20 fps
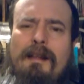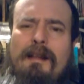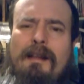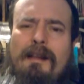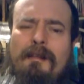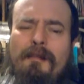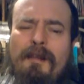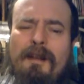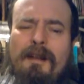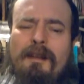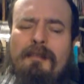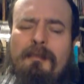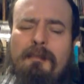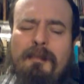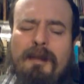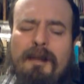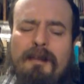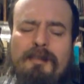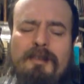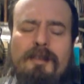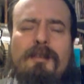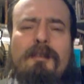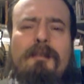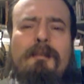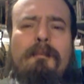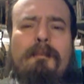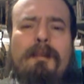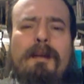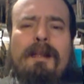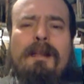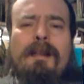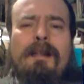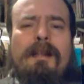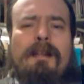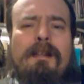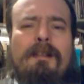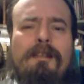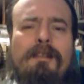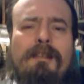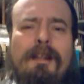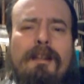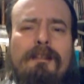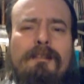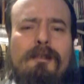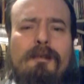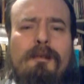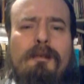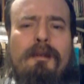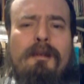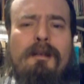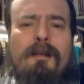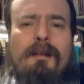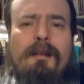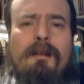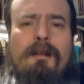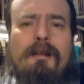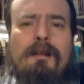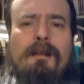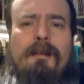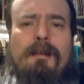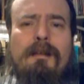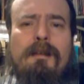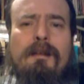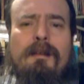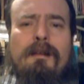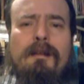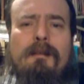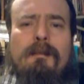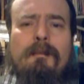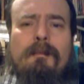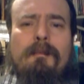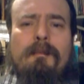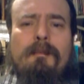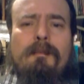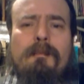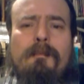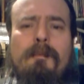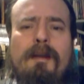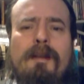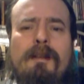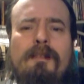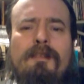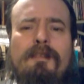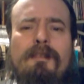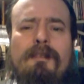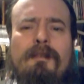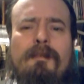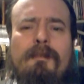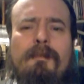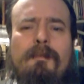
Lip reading: I think this mix should be subtle, because